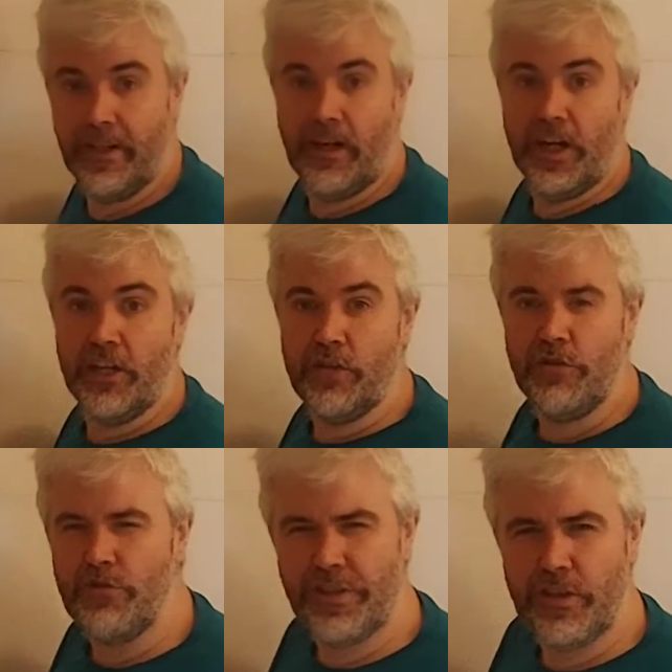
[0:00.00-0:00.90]
here. I
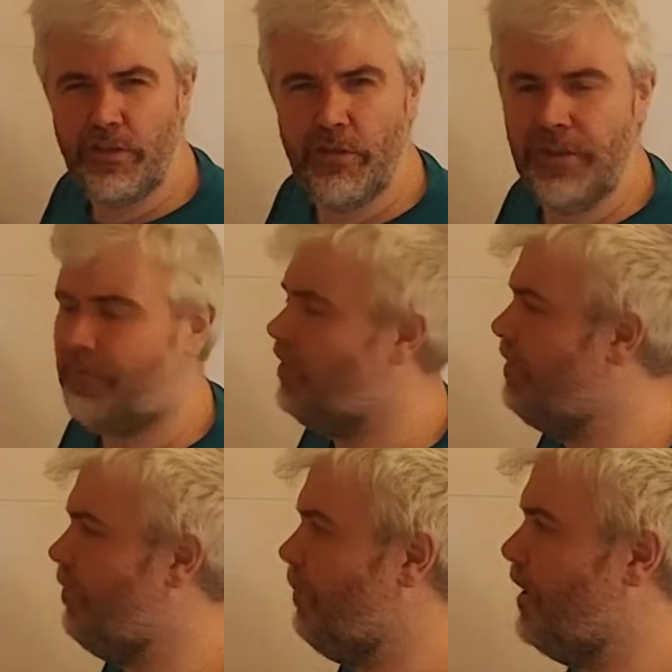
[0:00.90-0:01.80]
use the units for
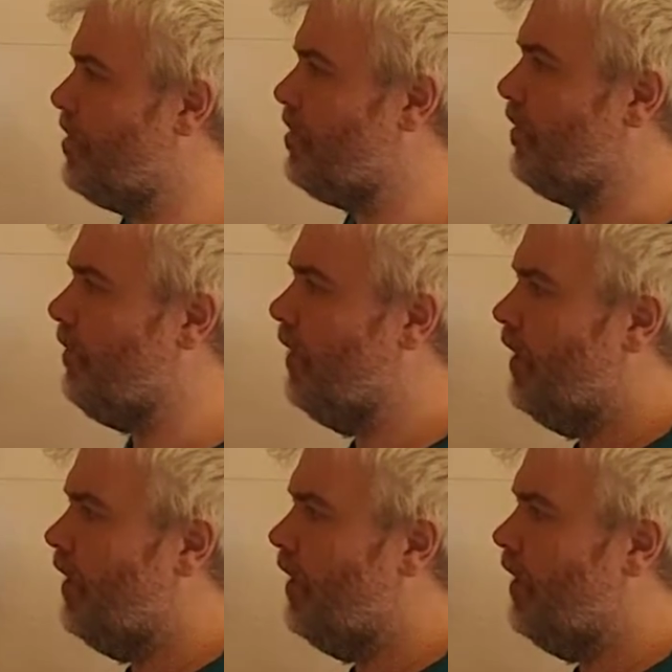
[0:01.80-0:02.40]
information.